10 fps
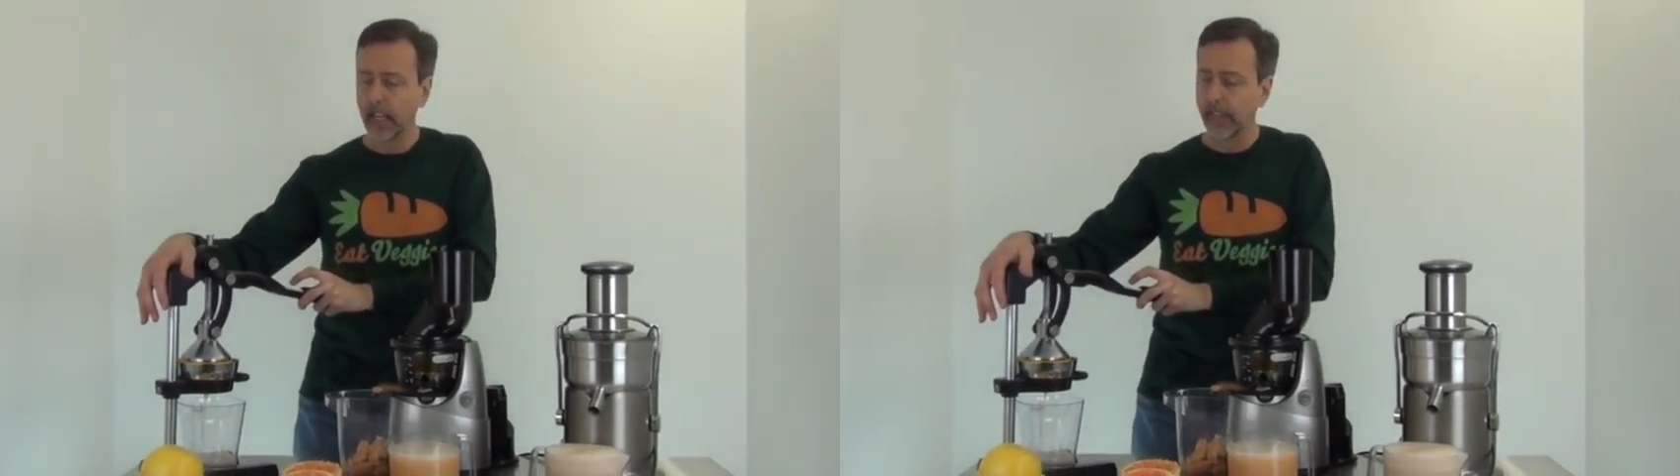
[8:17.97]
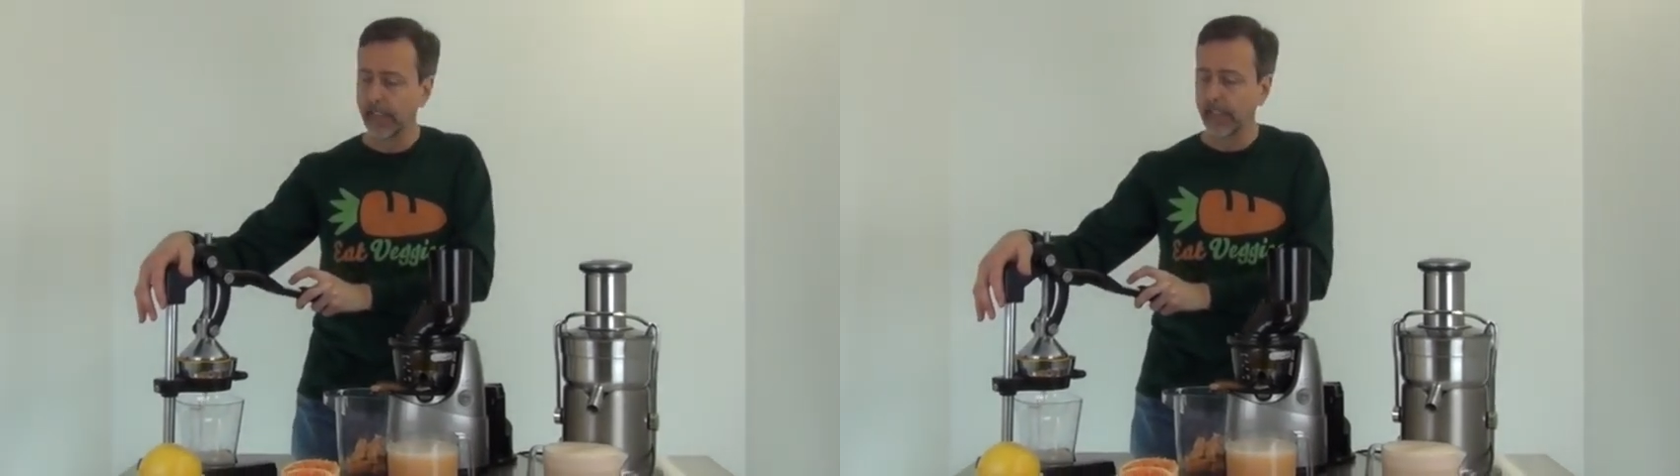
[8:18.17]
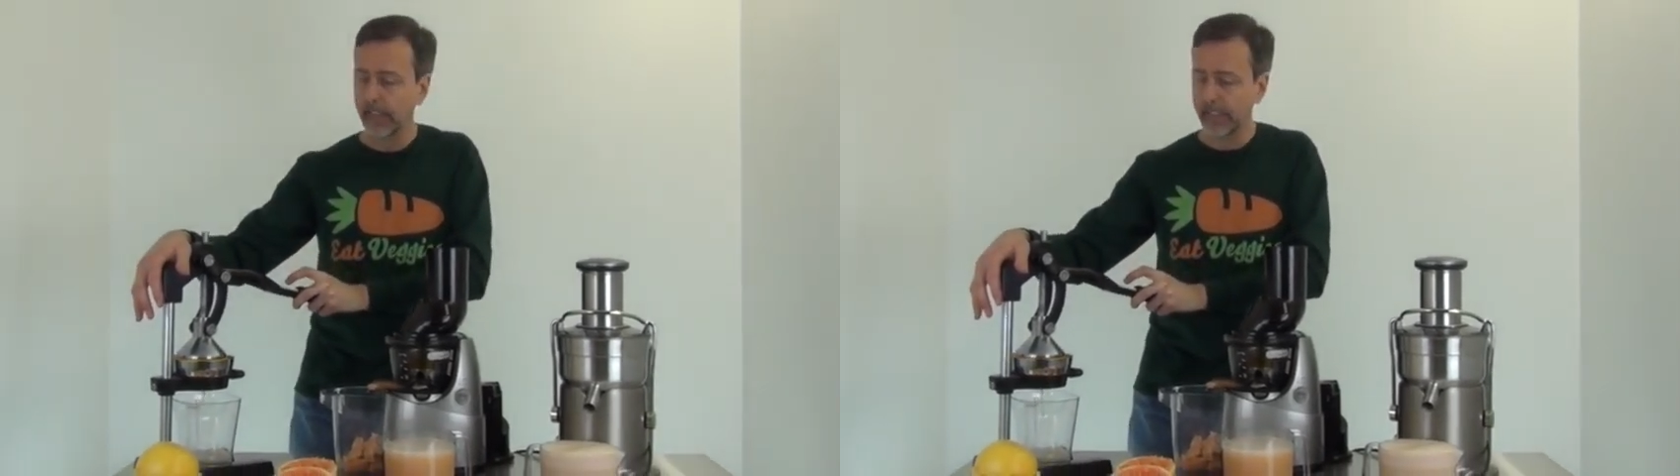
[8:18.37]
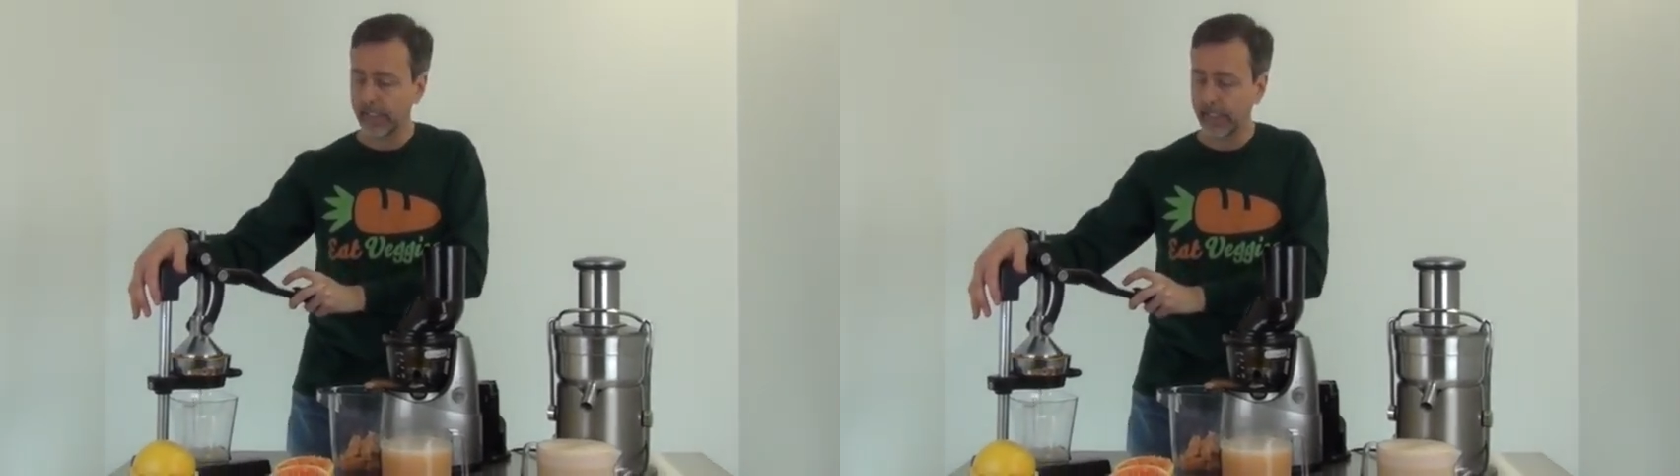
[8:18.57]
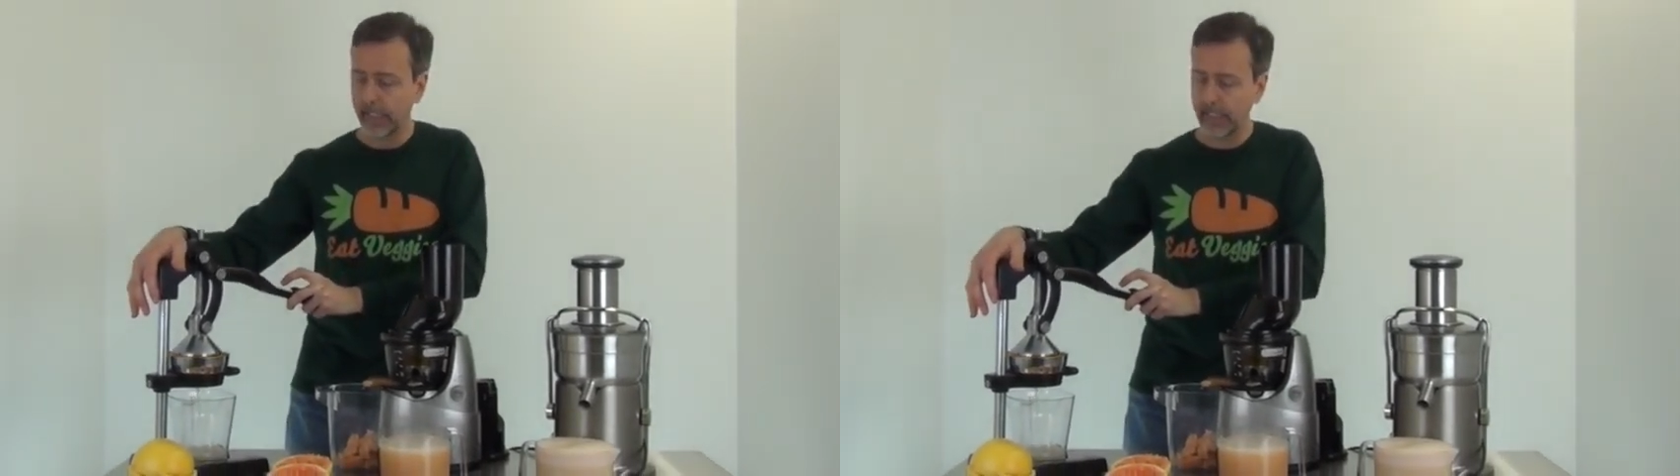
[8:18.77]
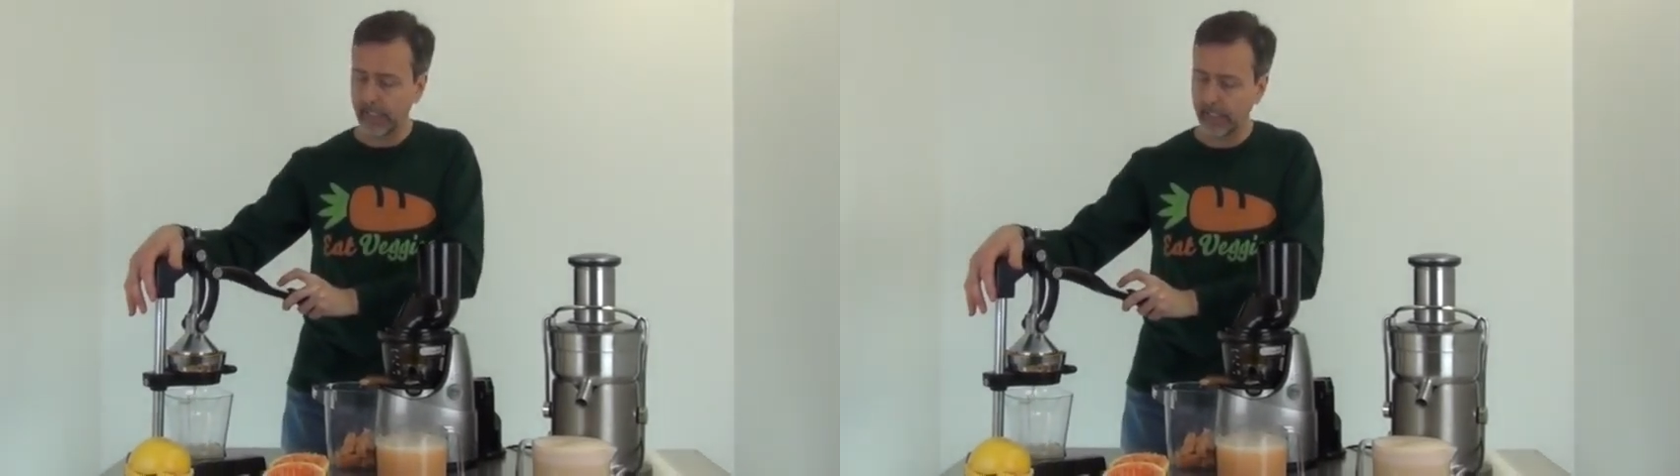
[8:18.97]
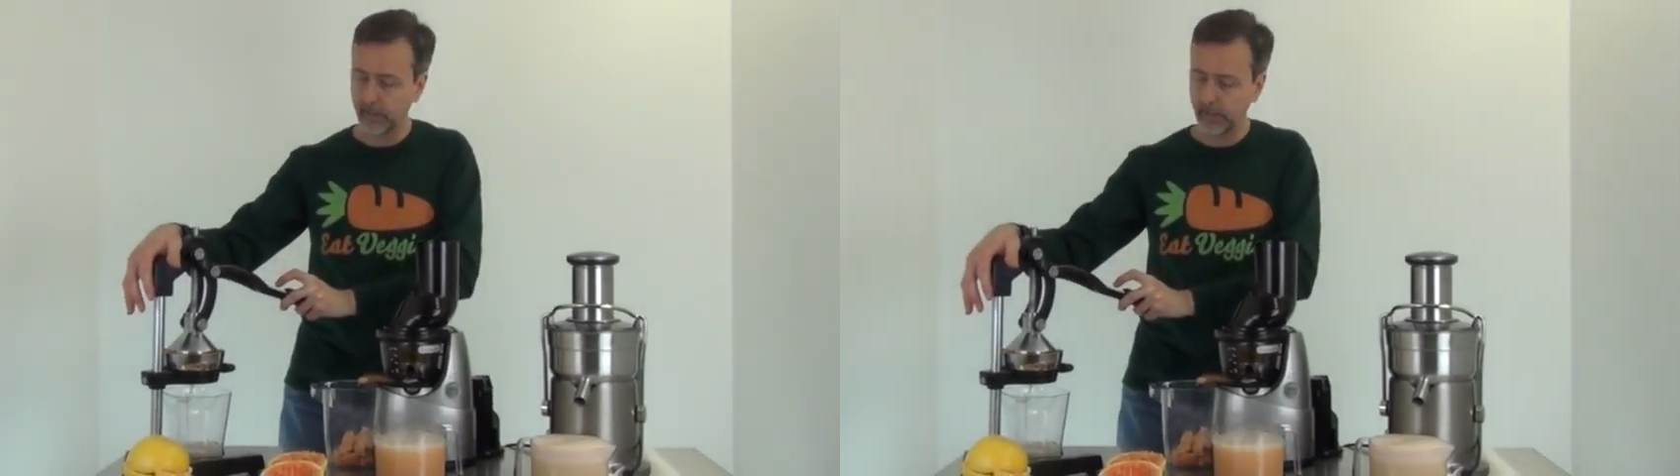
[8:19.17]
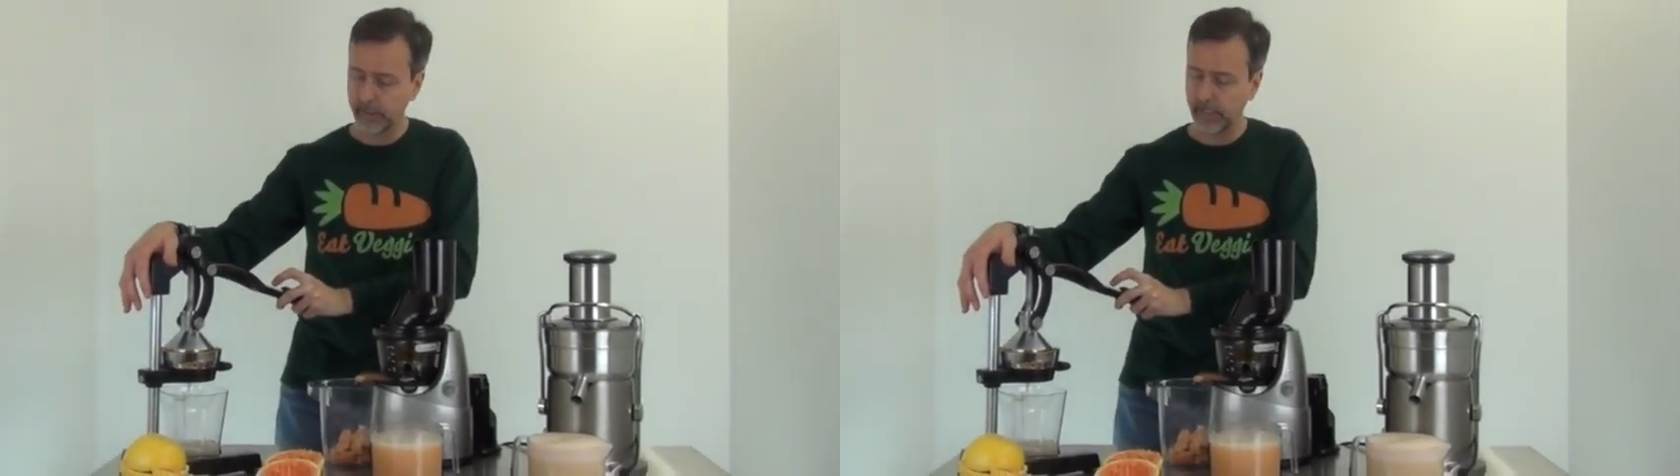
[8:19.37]
the skin, the
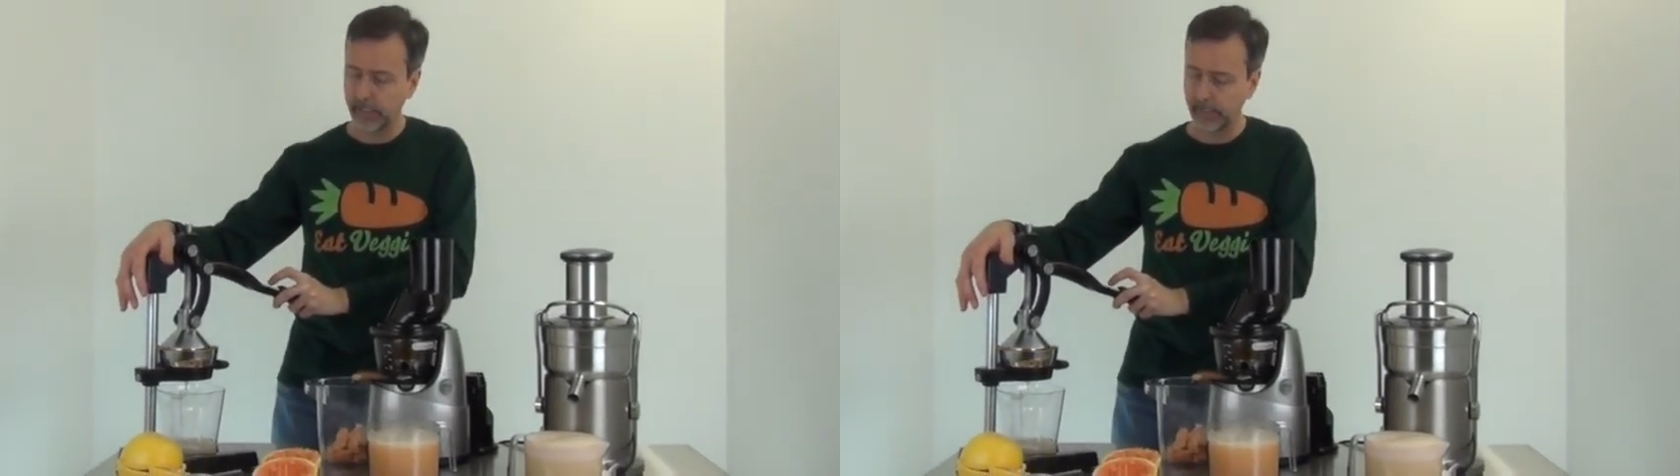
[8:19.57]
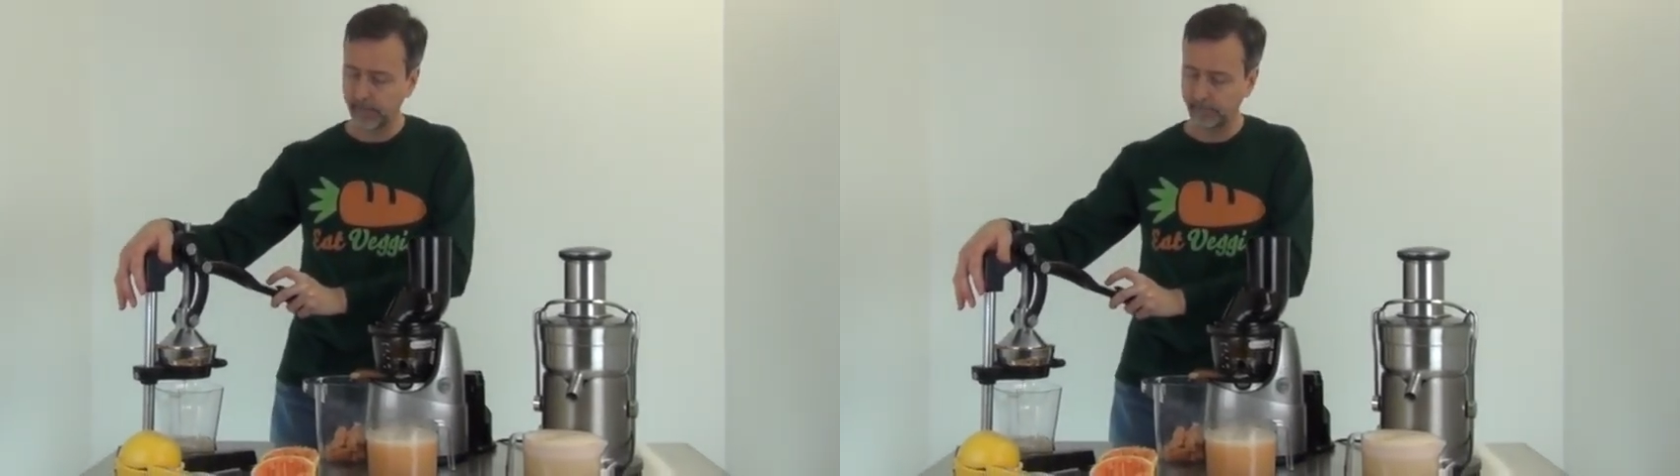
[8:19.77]
inner skin.